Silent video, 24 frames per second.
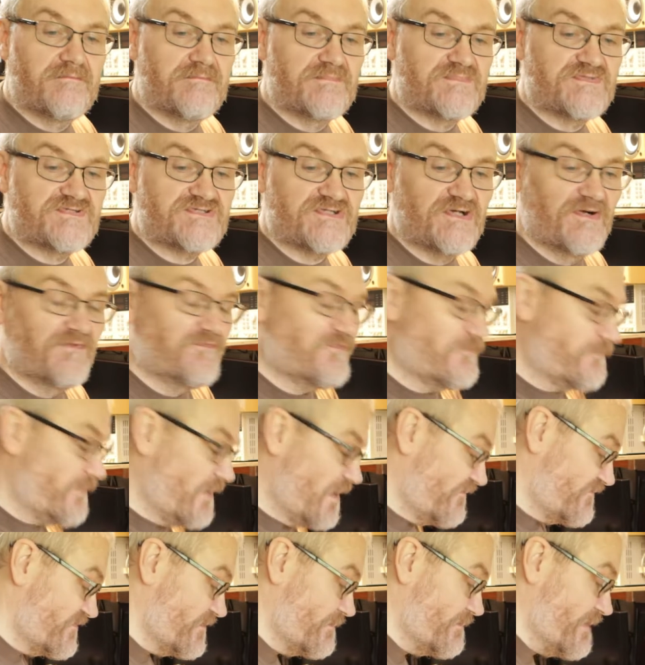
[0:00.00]
stuff
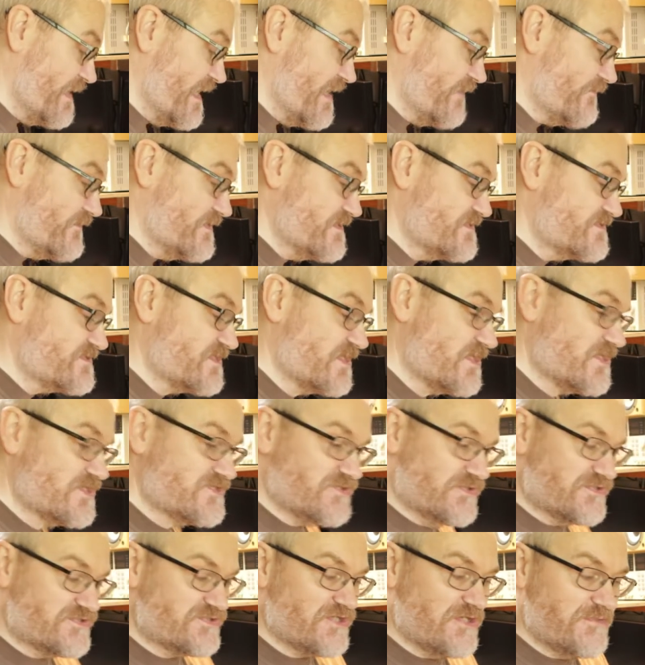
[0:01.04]
apart from the bearings,
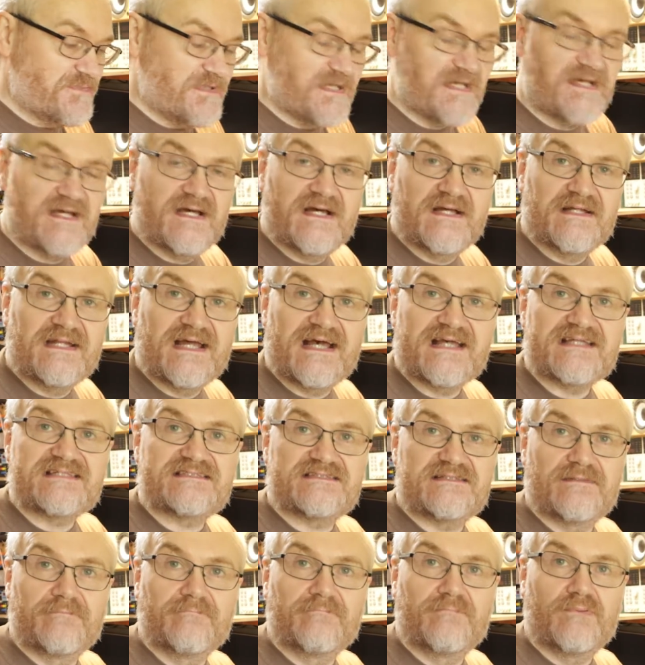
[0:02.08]
so it's going to be a nice
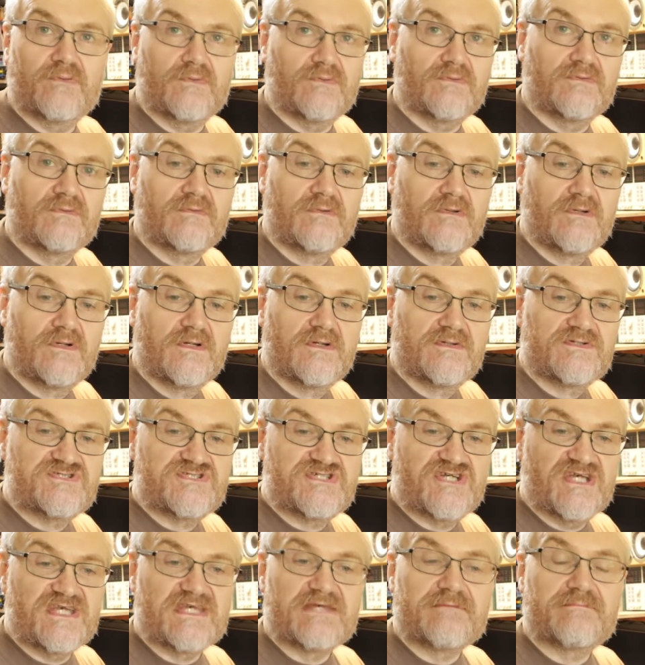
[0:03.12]
simple
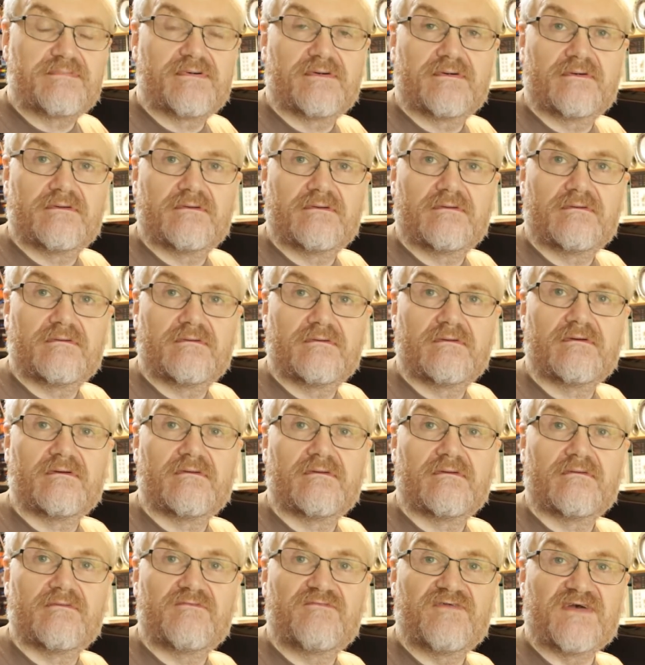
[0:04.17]
cheap
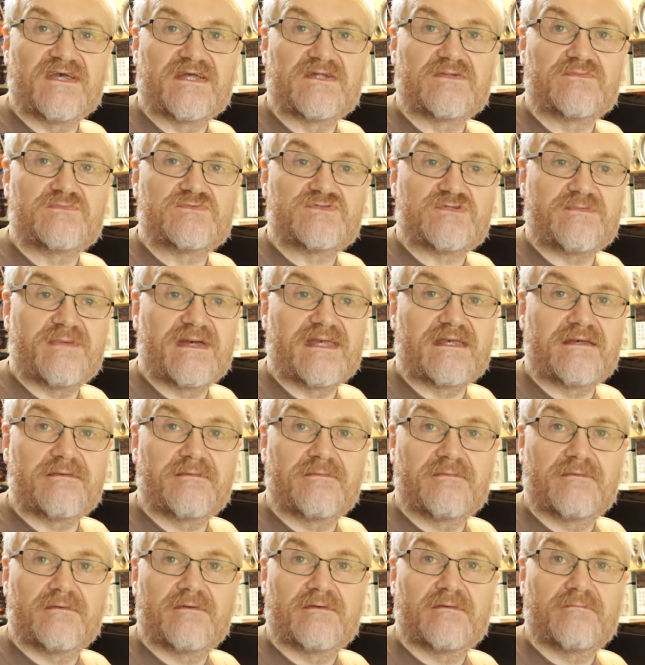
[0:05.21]
thing to make
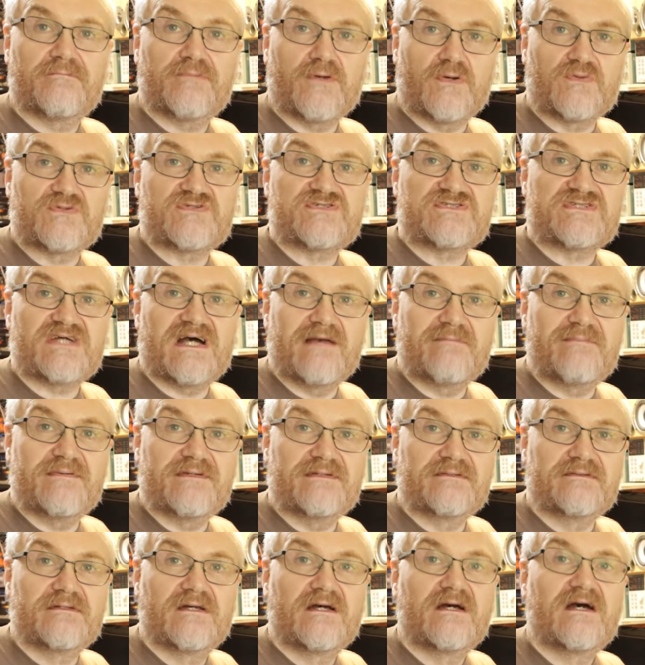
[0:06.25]

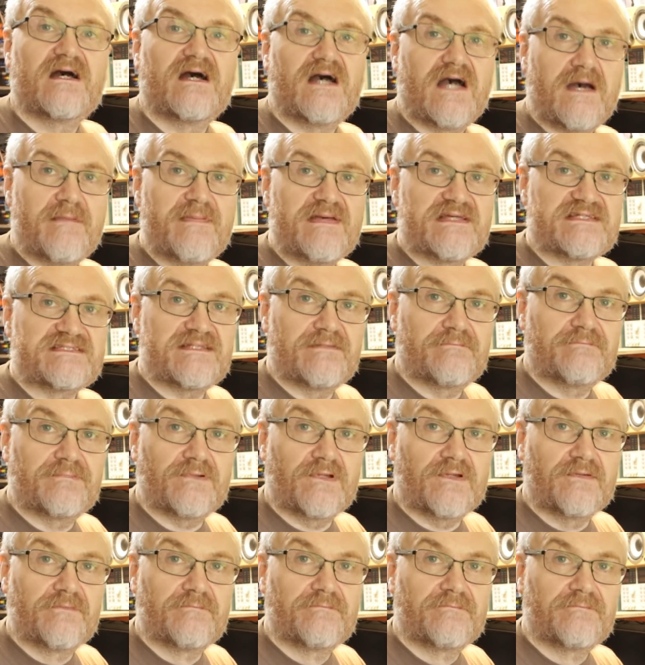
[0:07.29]
prototyping a bit
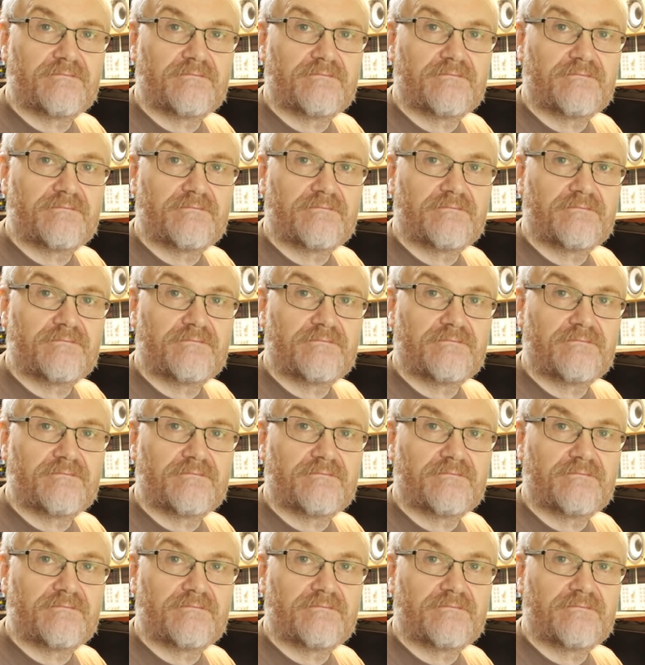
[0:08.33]
simpler.